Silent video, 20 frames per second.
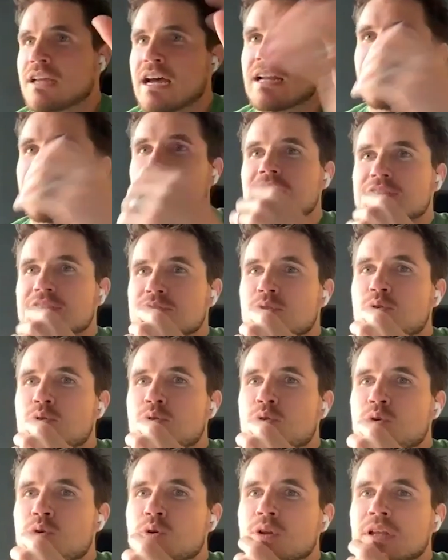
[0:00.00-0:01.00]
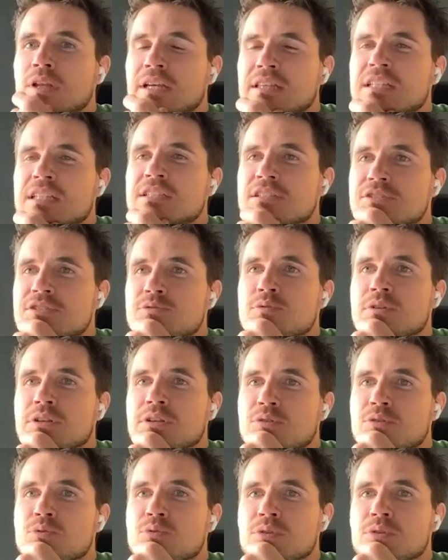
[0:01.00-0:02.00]
at it as a whole, like, this is
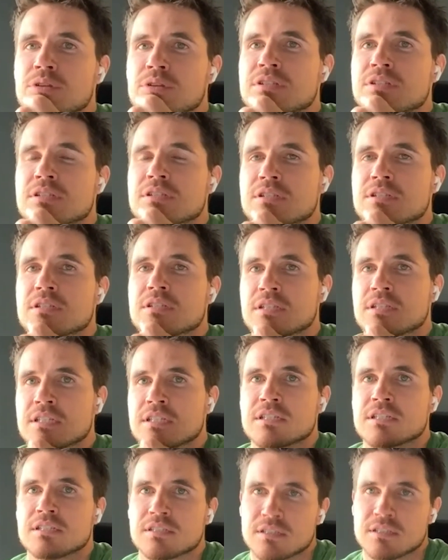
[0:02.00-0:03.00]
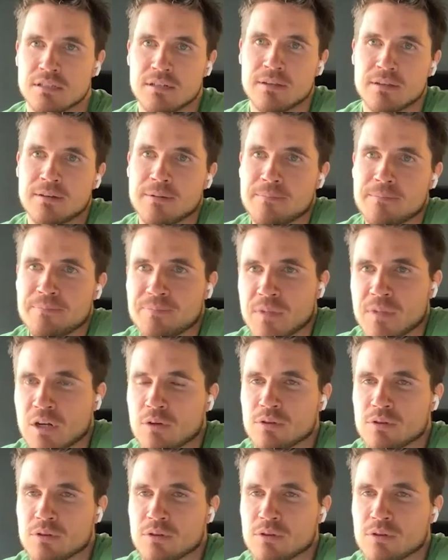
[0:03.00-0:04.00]
really cool. This is
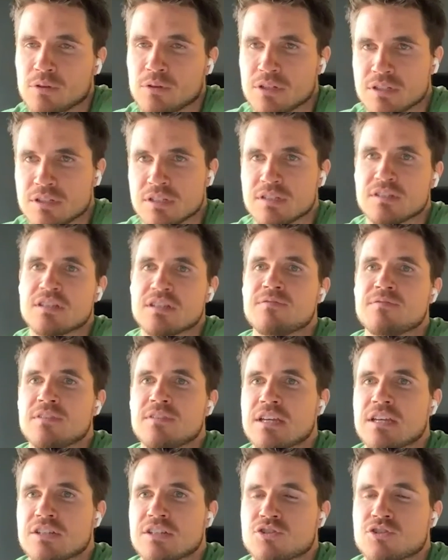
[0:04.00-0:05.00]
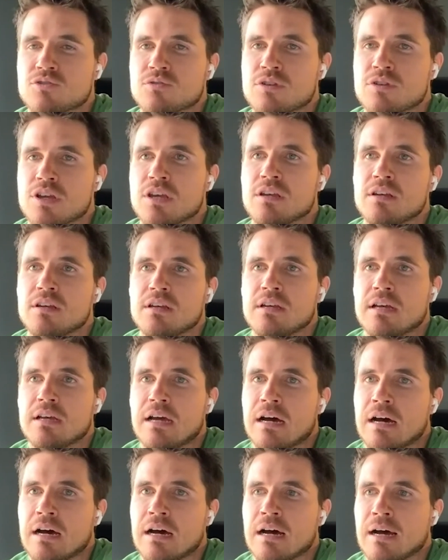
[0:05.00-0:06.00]
TV history.
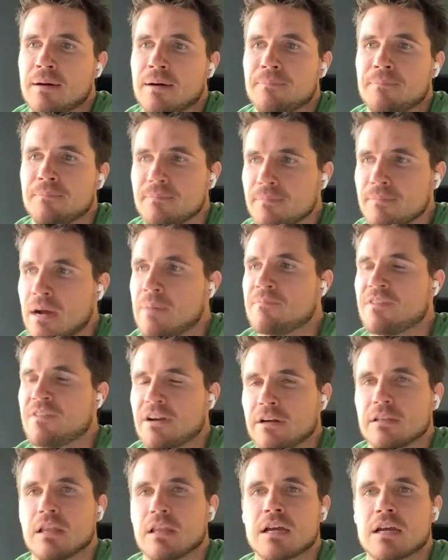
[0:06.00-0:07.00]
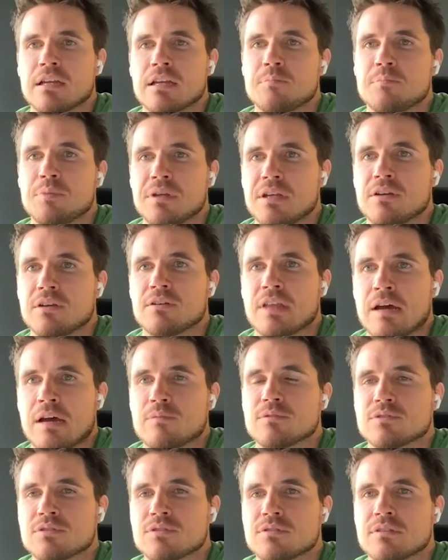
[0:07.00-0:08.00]
I'm very lucky to be here.
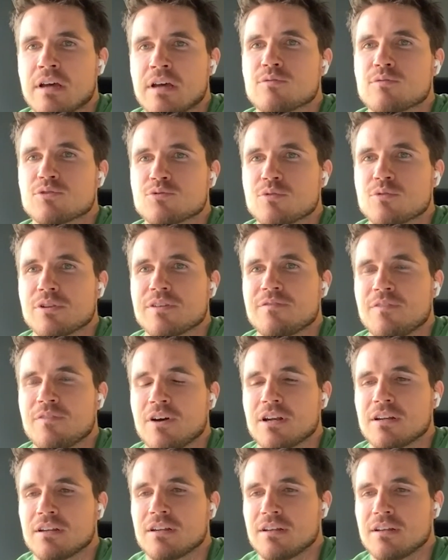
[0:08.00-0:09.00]
That was really fun.